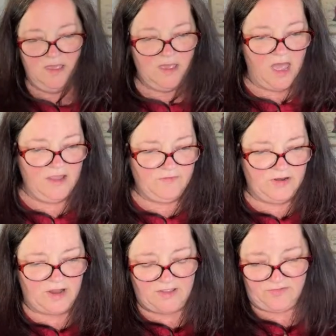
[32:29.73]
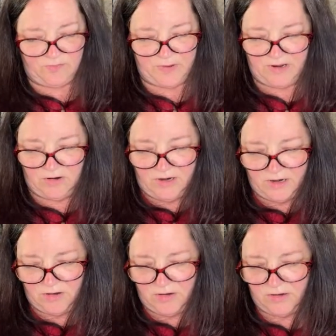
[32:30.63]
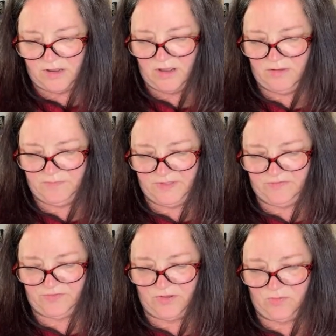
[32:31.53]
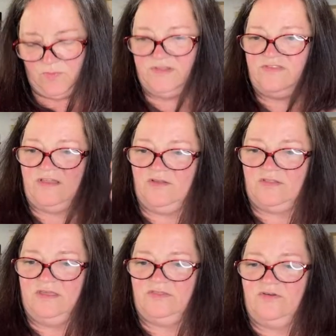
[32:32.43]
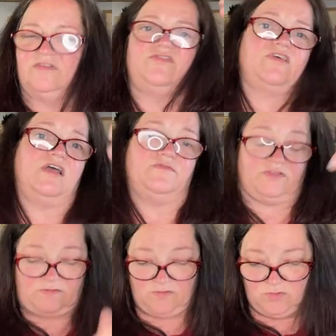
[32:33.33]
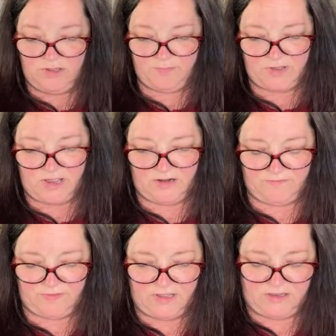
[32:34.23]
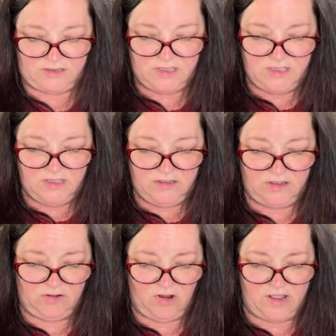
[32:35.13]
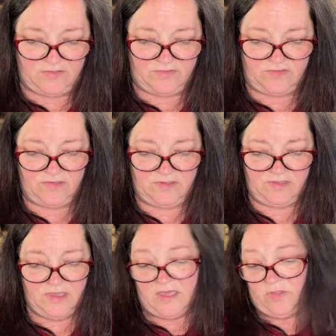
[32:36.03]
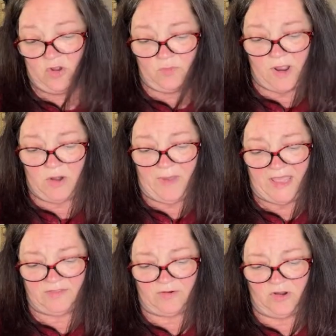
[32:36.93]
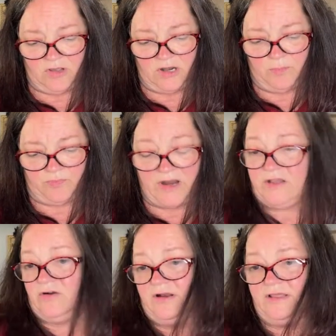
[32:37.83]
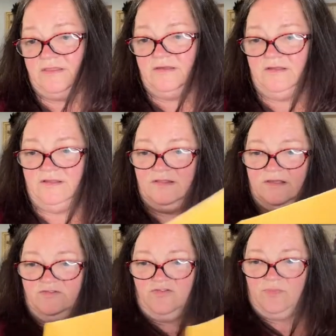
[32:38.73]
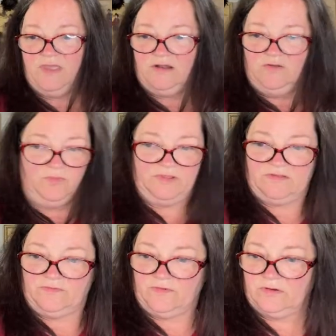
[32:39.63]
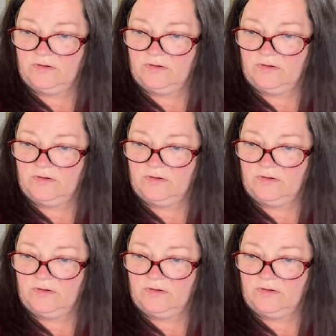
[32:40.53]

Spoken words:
I have a nice pair here. These little ones, they look like they're inside of a tulip, kind of like. Congrats. They're well made. They're not going to break or anything. They just made a little bit different.